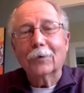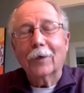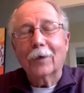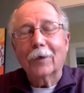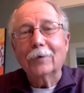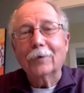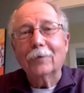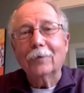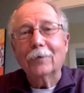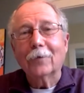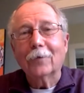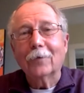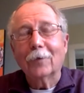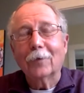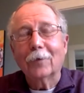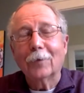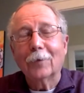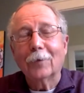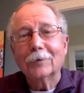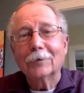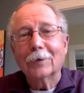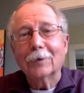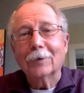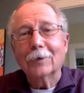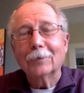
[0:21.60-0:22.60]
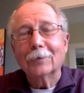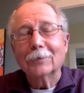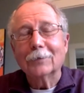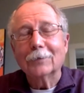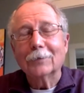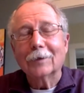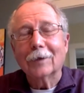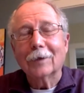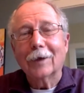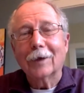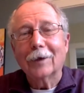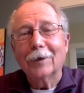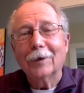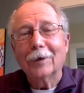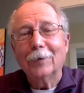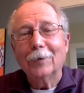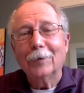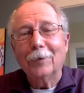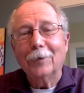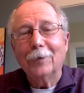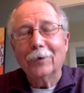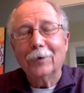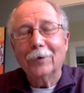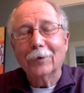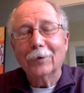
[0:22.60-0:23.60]
Jill, thank you very much. I'm
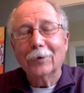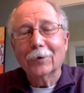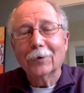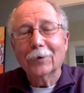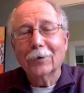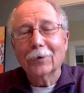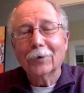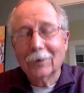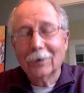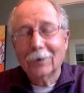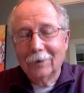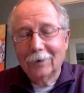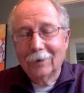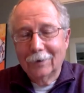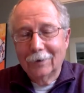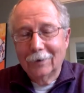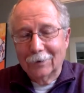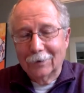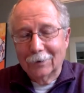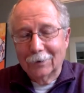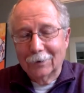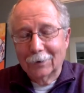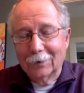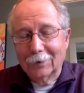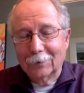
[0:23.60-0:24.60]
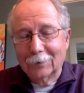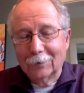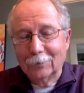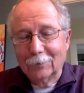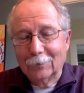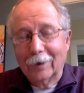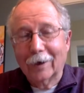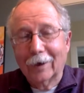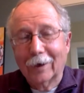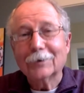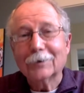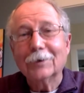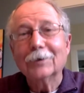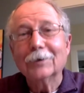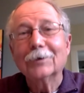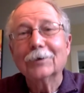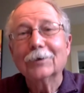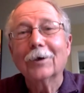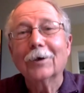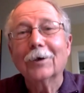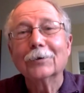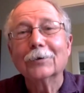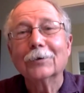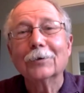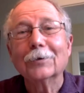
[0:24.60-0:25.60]
delighted to be here. Uh, we
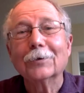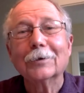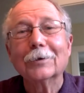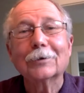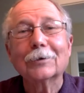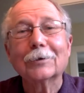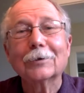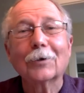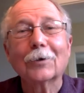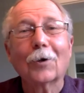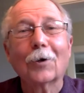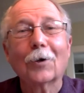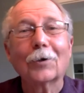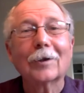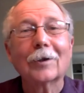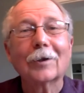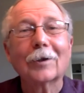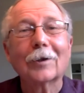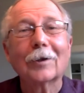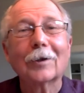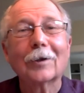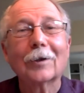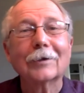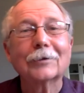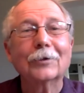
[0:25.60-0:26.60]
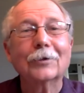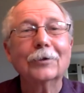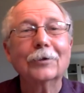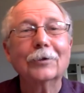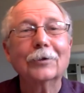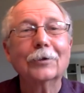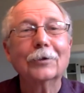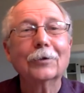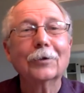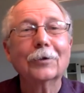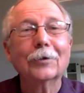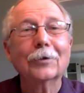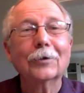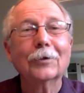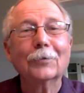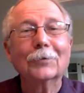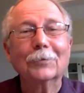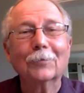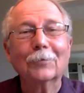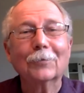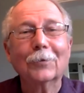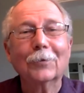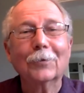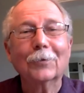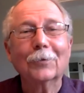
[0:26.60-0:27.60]
actually scheduled this talk last year,
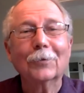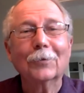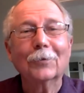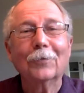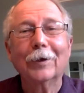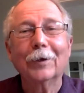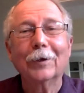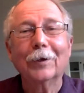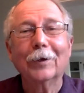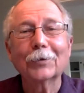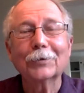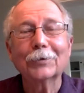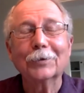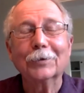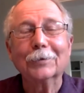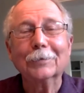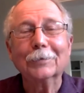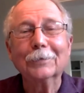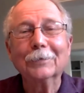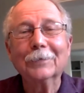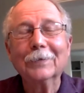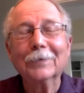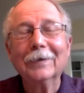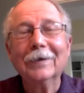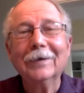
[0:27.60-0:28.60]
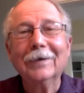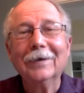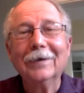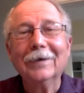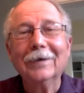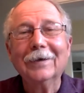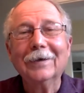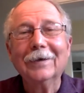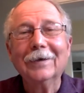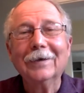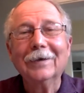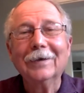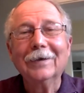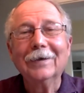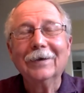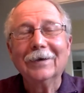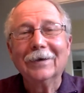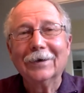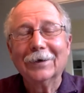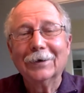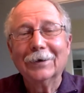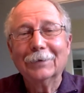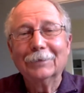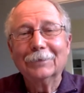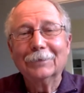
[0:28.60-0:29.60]
which would have been in person.
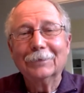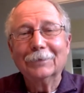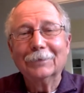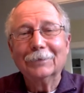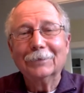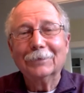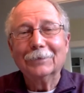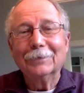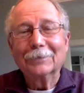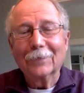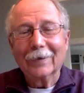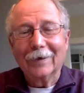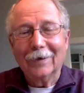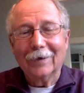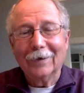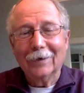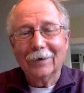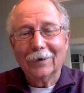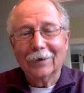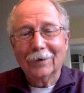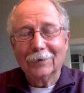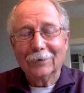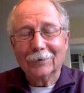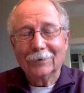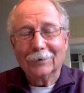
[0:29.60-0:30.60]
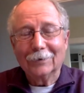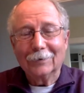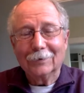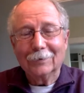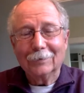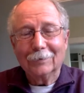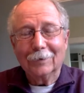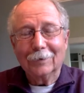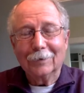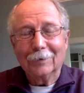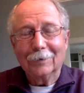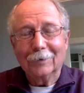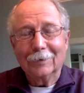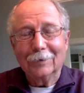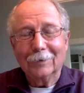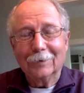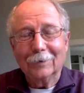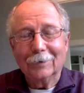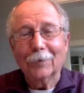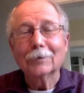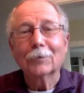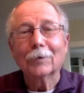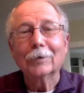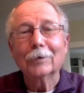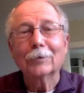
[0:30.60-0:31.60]
Um, and
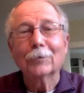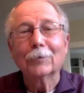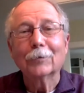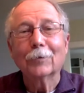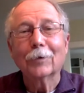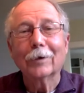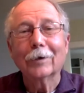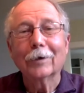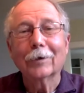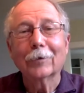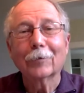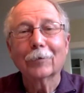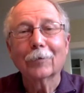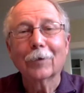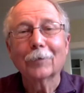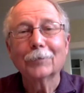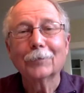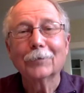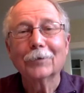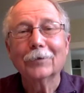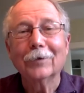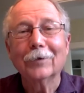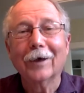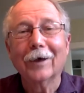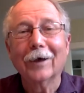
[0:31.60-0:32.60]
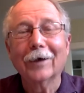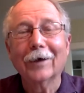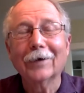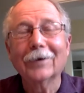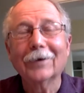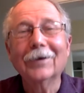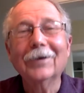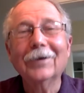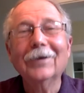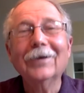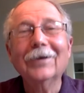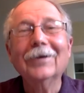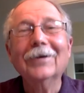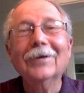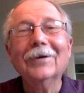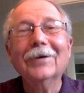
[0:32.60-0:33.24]
something in 2020 interrupted that